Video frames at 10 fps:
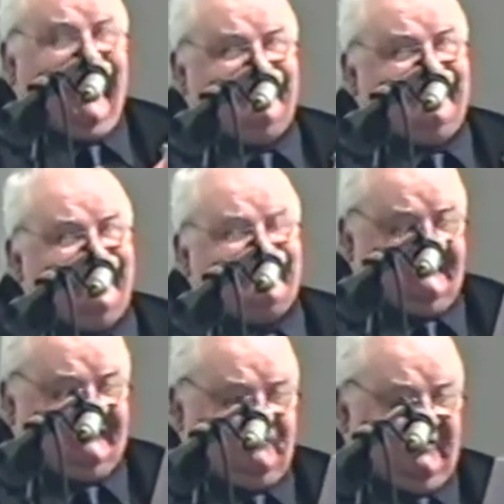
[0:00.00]
Ah
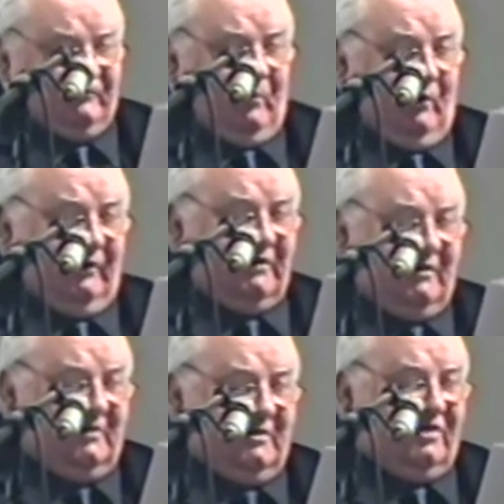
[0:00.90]
yes, this means
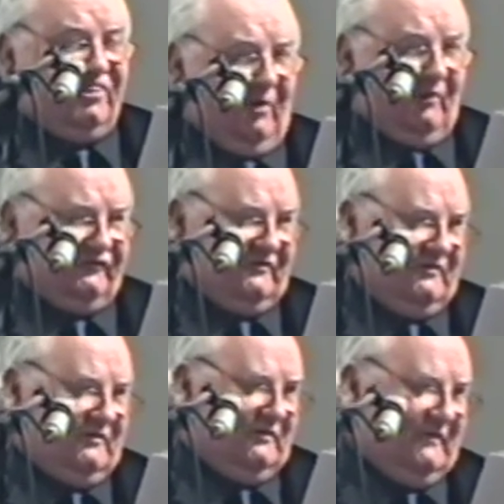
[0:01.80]
war.
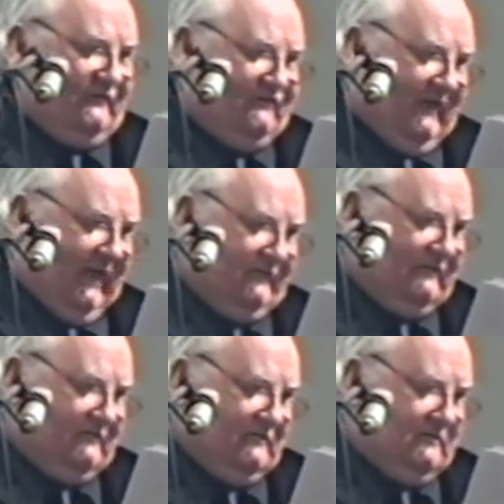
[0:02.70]
Thought and sad,
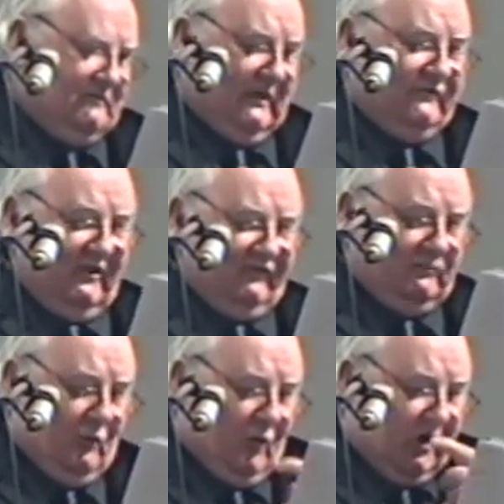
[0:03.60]
and
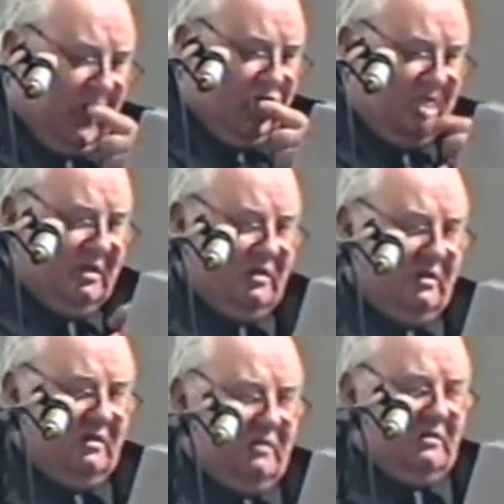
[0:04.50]
nothing more.
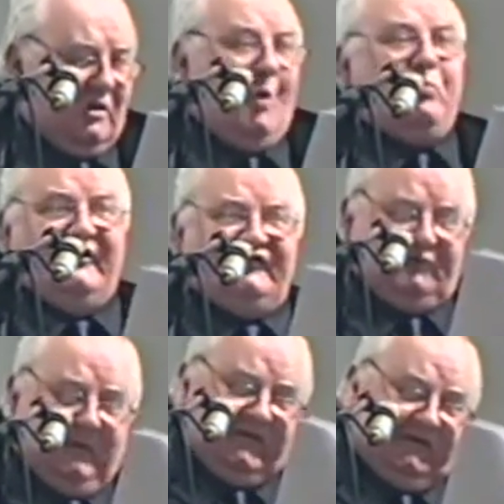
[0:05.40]

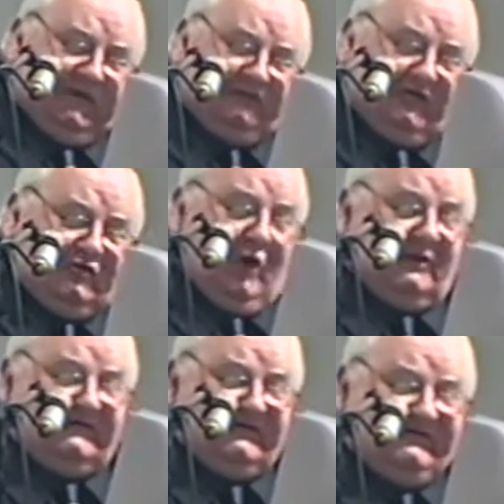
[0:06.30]
Wondered whether he'd
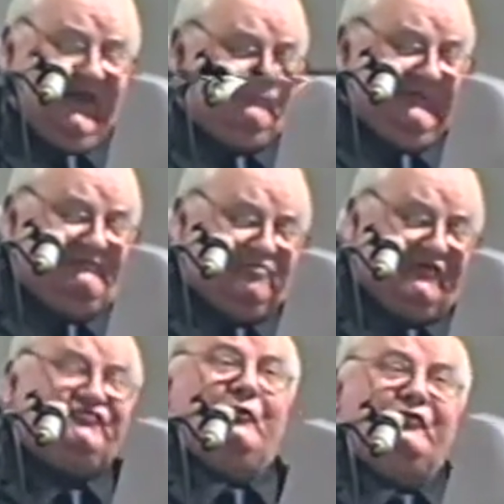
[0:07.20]
recoil at his head being
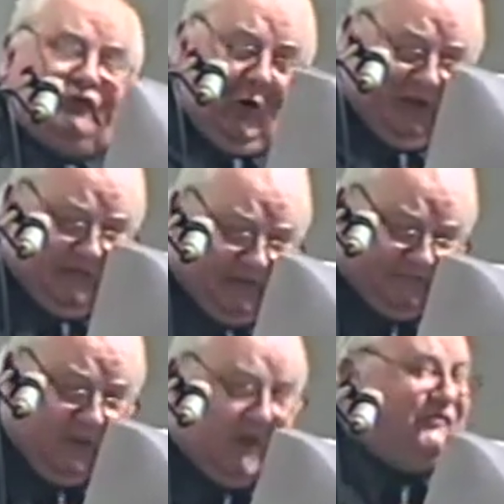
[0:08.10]
flushed down the
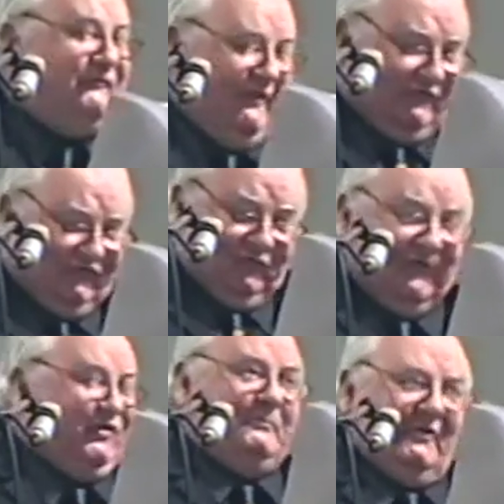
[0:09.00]
toilet. Revenge is
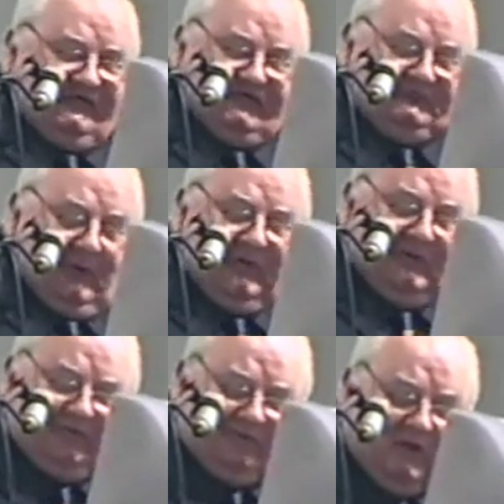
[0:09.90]
sweet, I mustn't
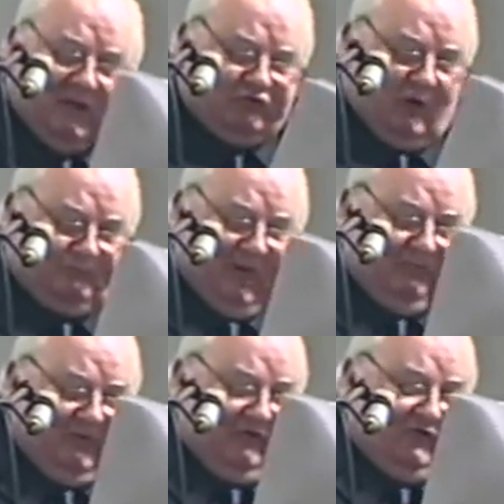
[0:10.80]
spoil it. Not
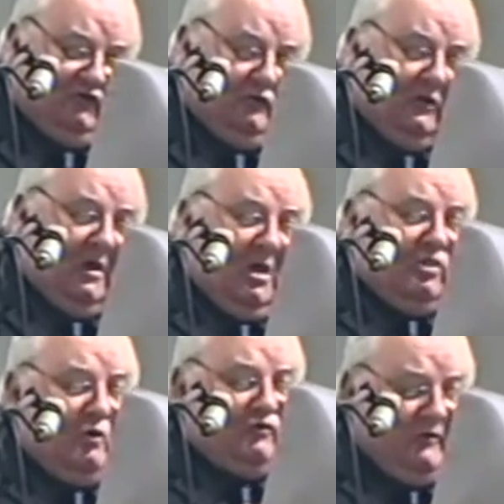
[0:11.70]
by being sure,
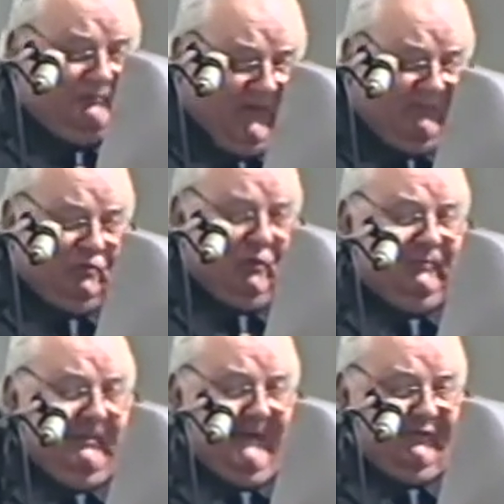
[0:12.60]
but that maybe it
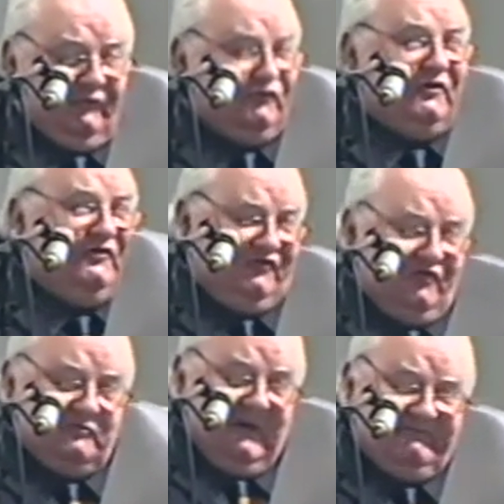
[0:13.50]
could be better to
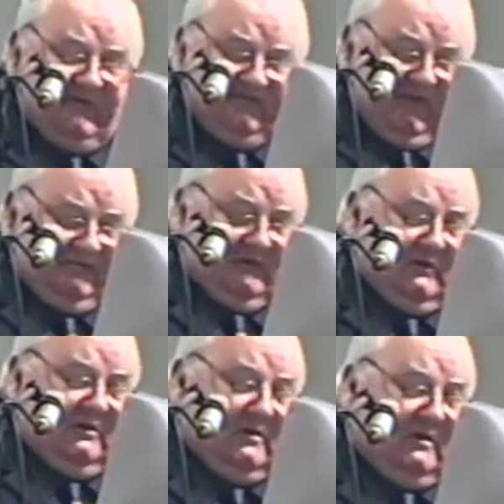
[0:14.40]
continue my
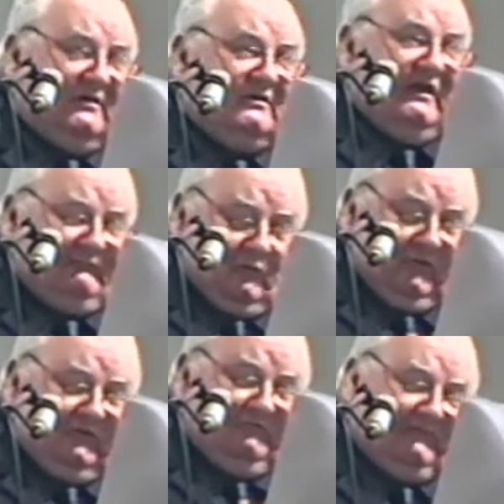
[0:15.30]
vendetta. If
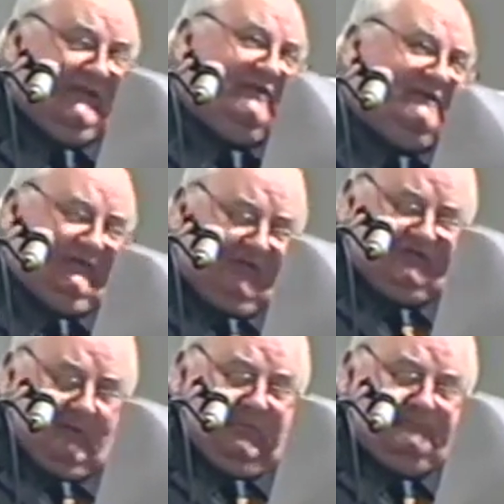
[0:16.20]
only I could finally get
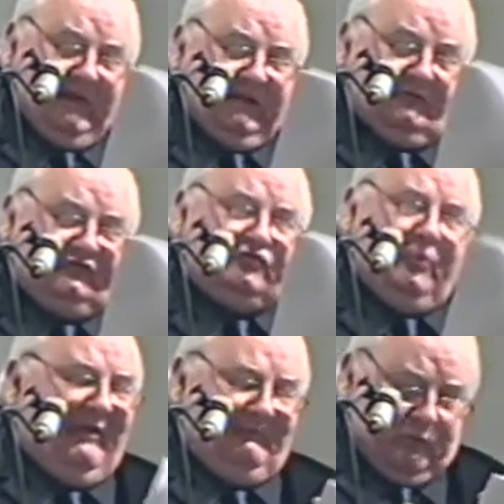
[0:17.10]
a double-barreled
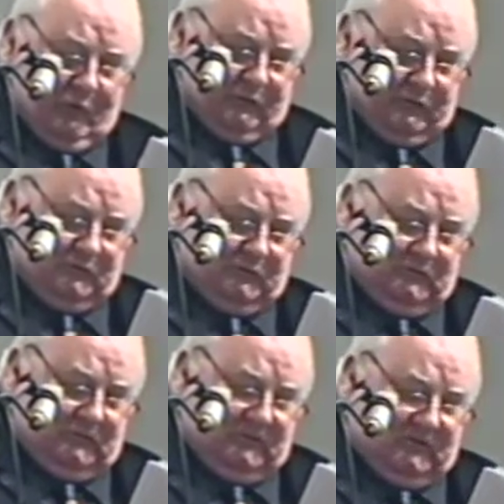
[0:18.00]
12-bore.
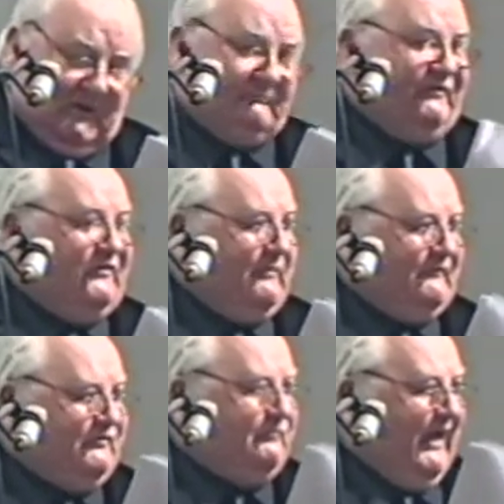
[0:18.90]
But they
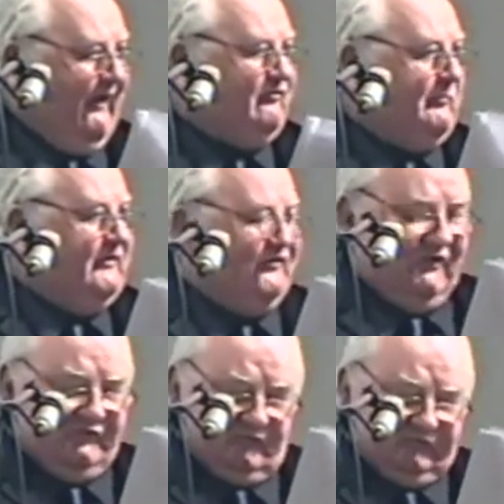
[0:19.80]
never seemed to have them in the
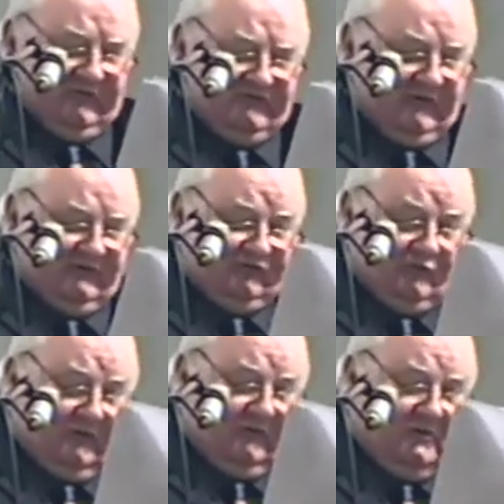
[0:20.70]
scheduled inside
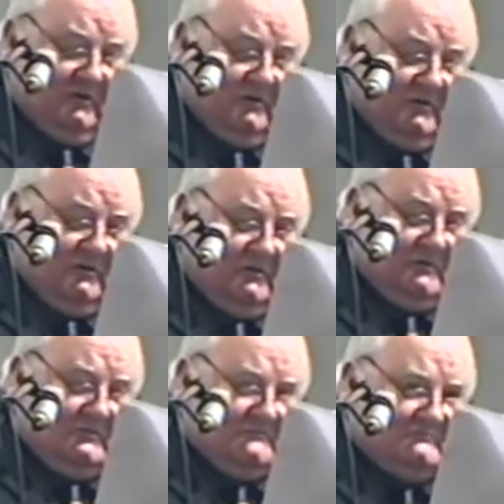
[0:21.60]
store.
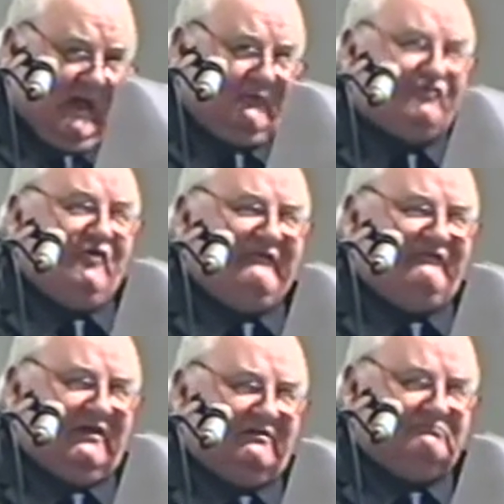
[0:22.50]
I was
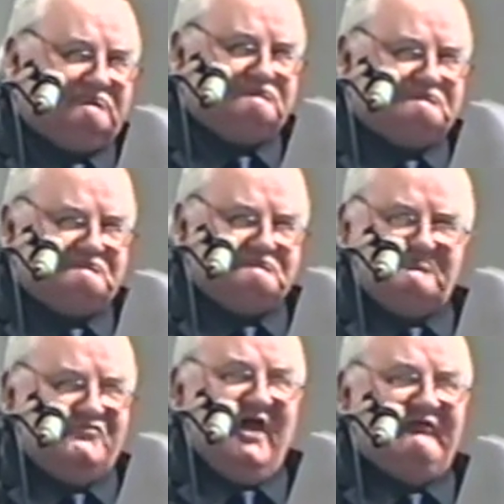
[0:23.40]
raving.
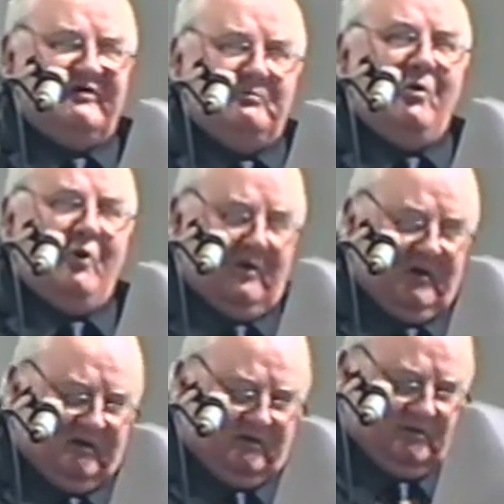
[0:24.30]
Nevermore.